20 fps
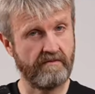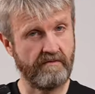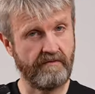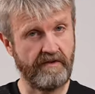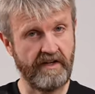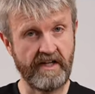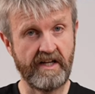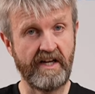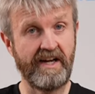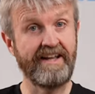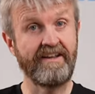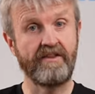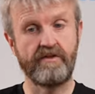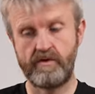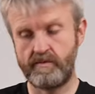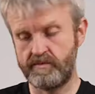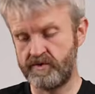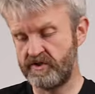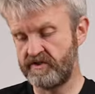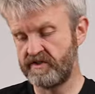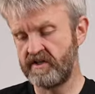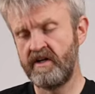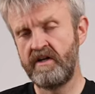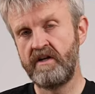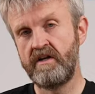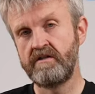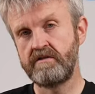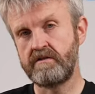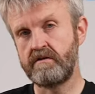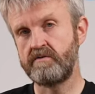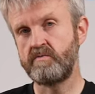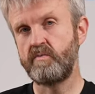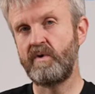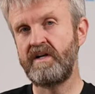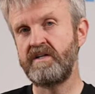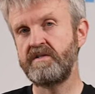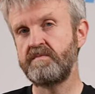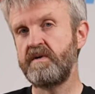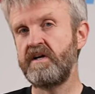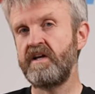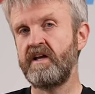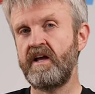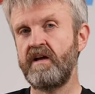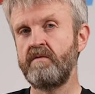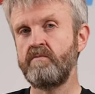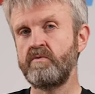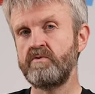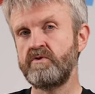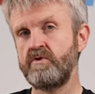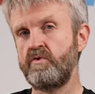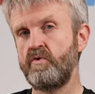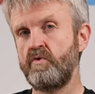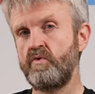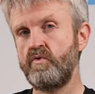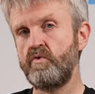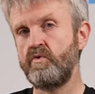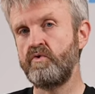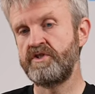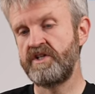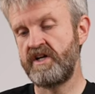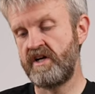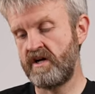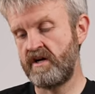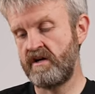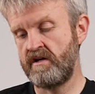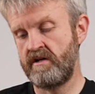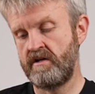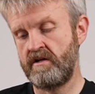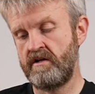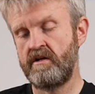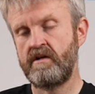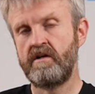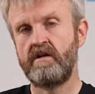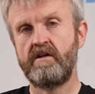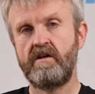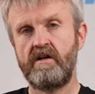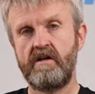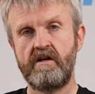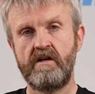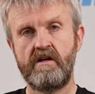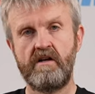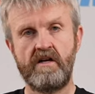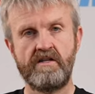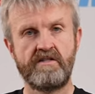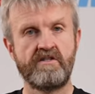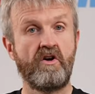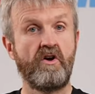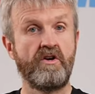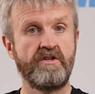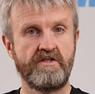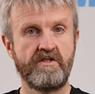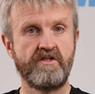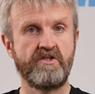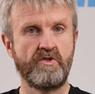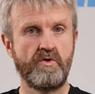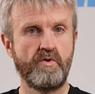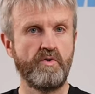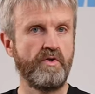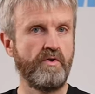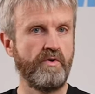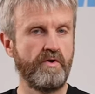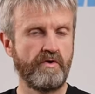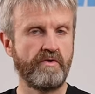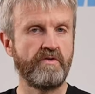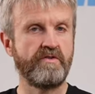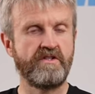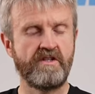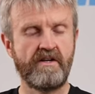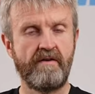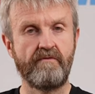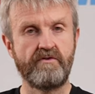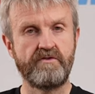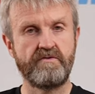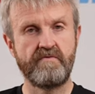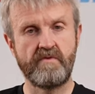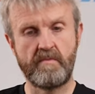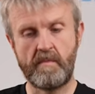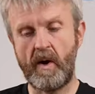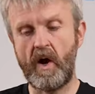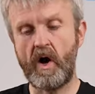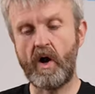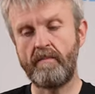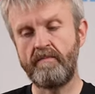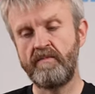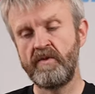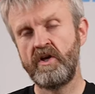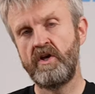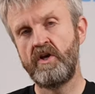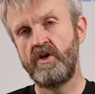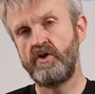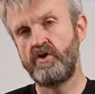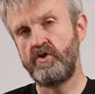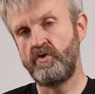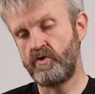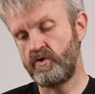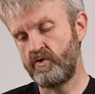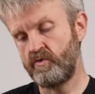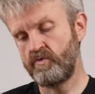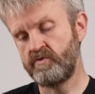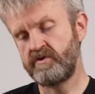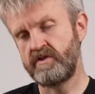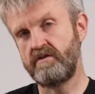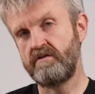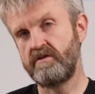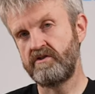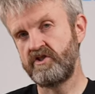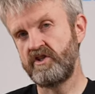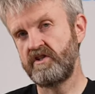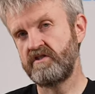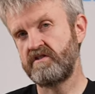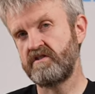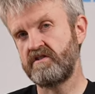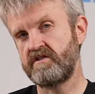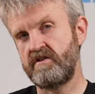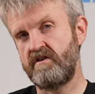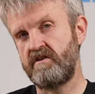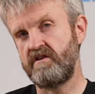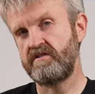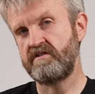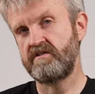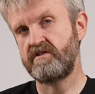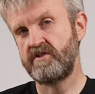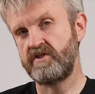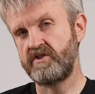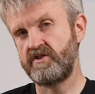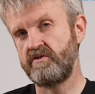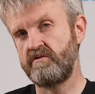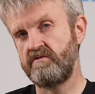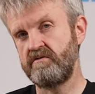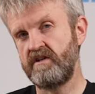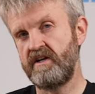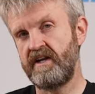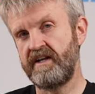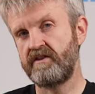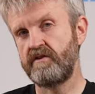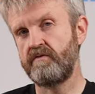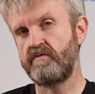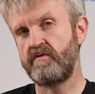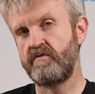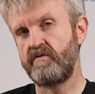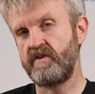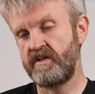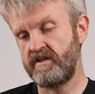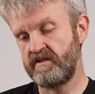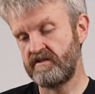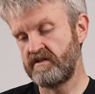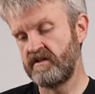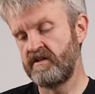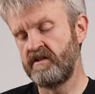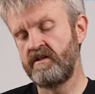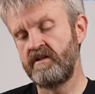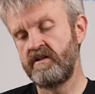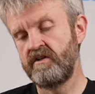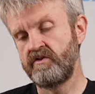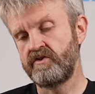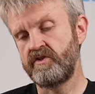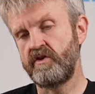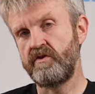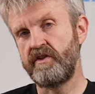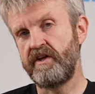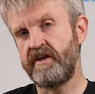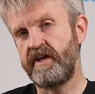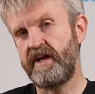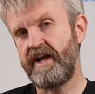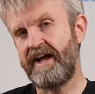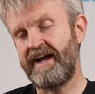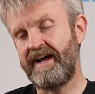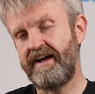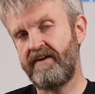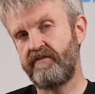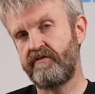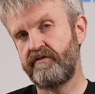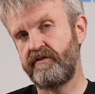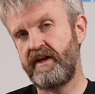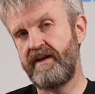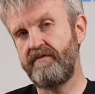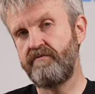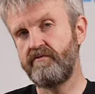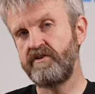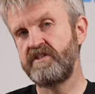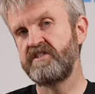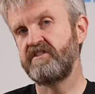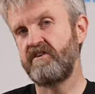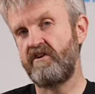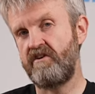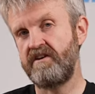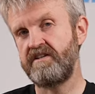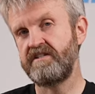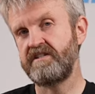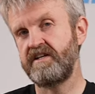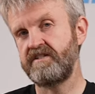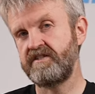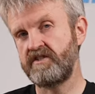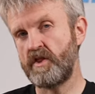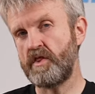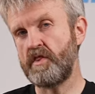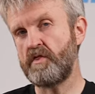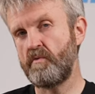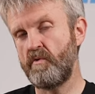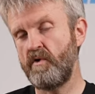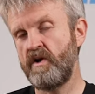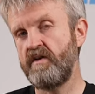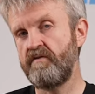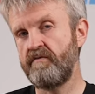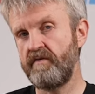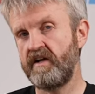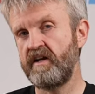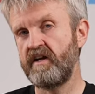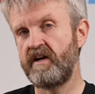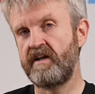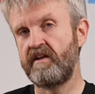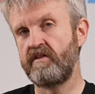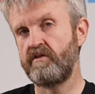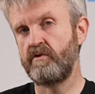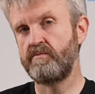finger length options. So as well as being able to order a size to suit the circumference of your palm, you can also adjust the size to suit the length of your fingers. So they have, every size has three finger length